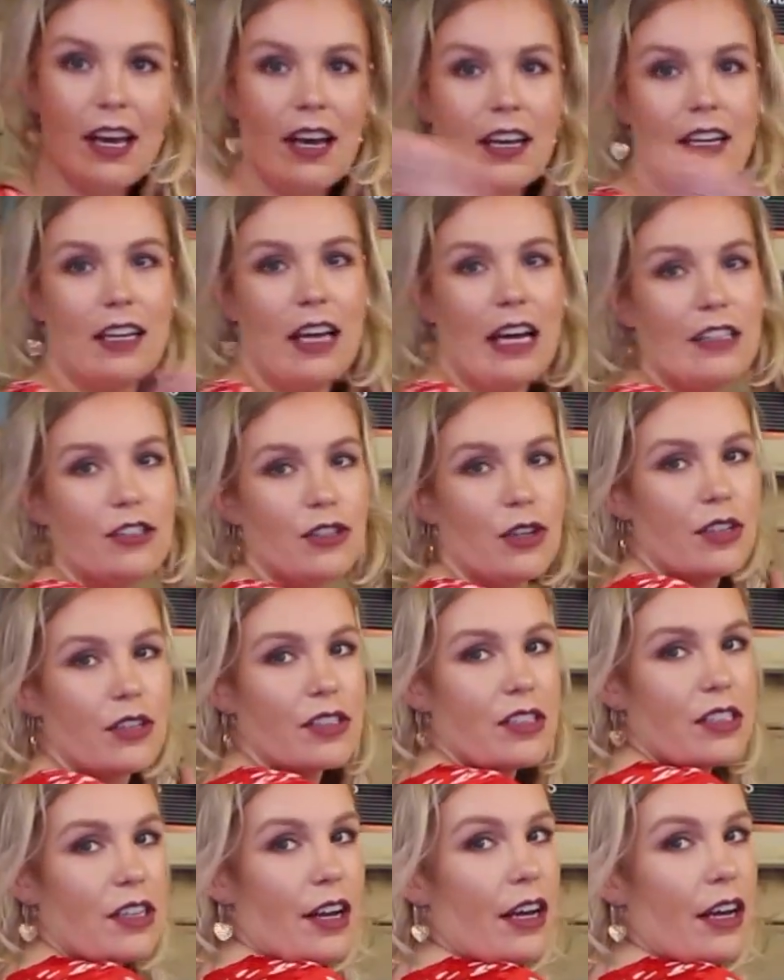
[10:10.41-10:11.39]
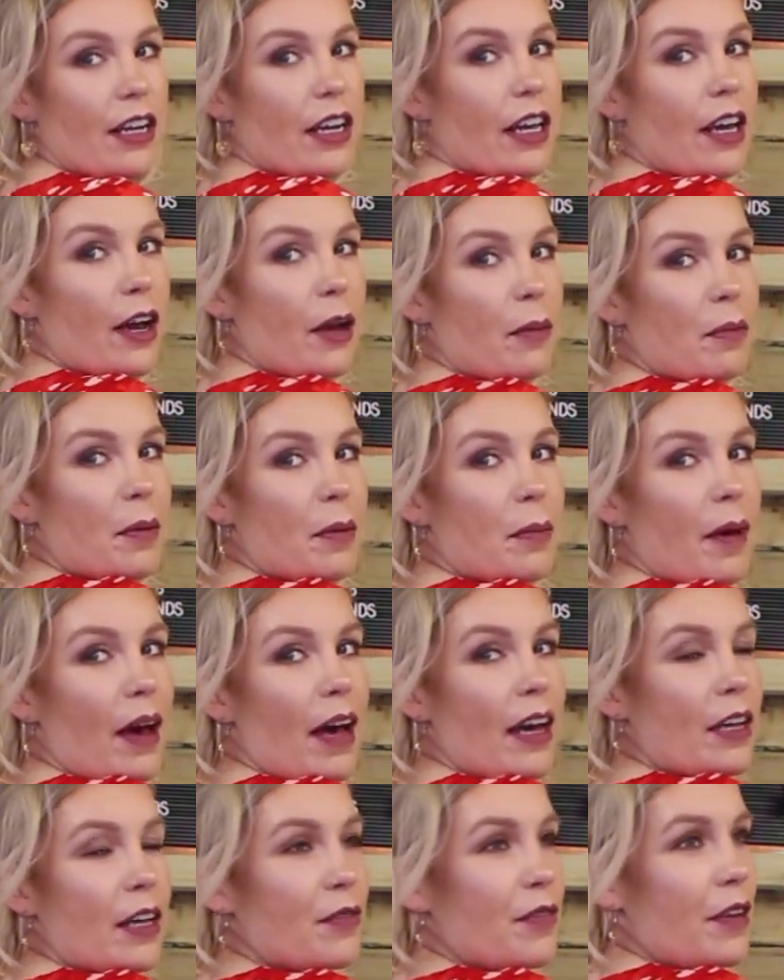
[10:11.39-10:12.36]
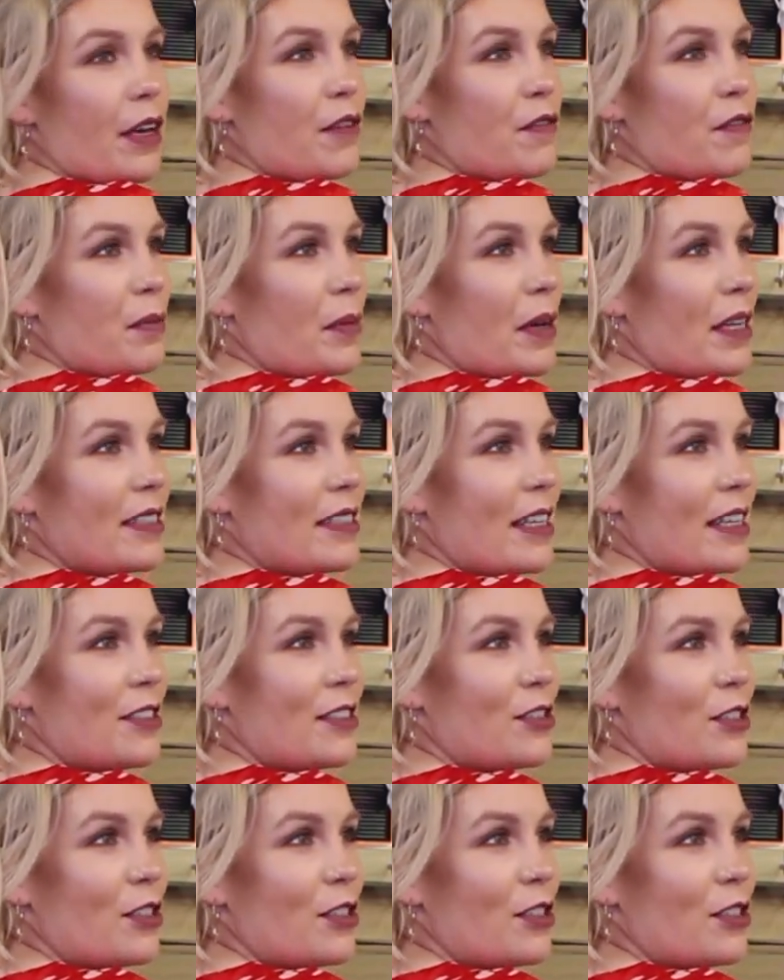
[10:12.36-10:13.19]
and it has got a slightly open back, if that even makes sense.